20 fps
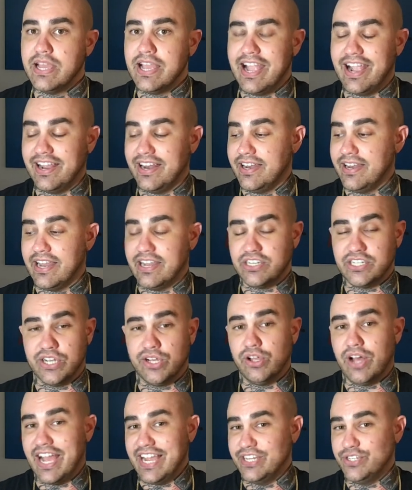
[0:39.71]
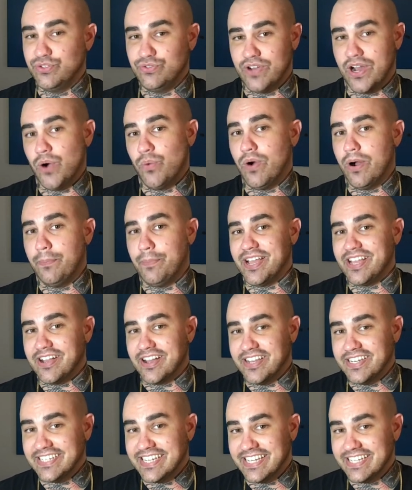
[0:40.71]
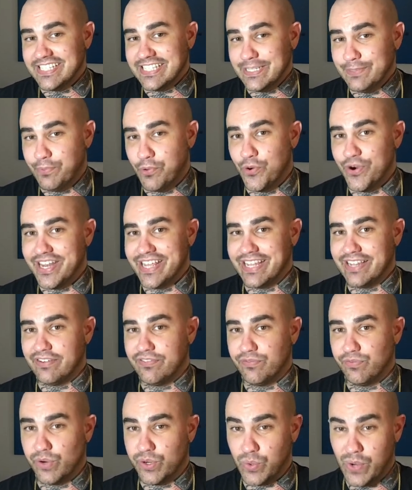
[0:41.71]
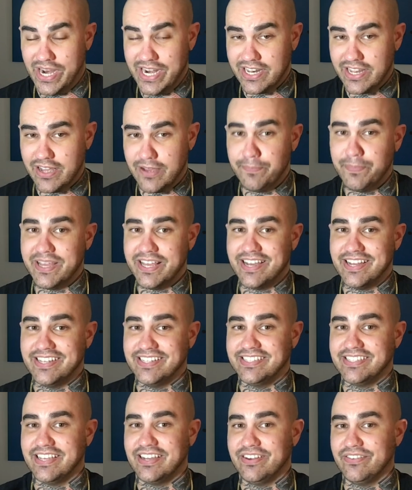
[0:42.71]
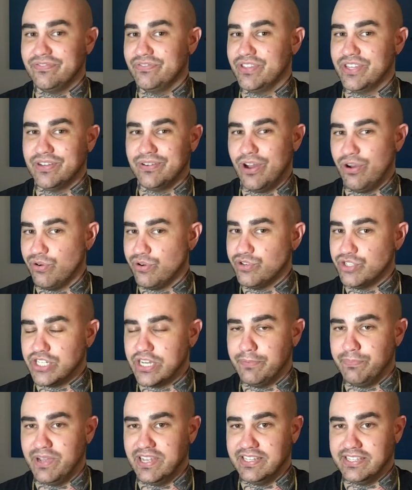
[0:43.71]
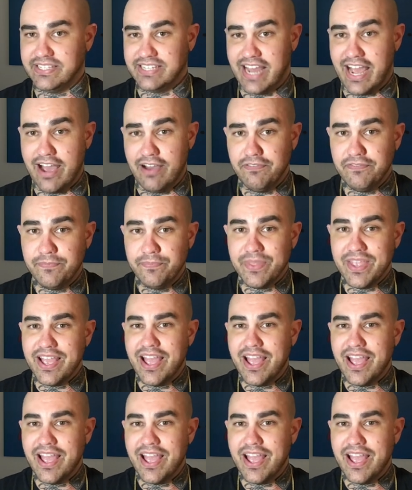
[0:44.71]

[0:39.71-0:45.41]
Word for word: in a nutshell, I do not want my content supporting Fragrantica because of the ownership and staff.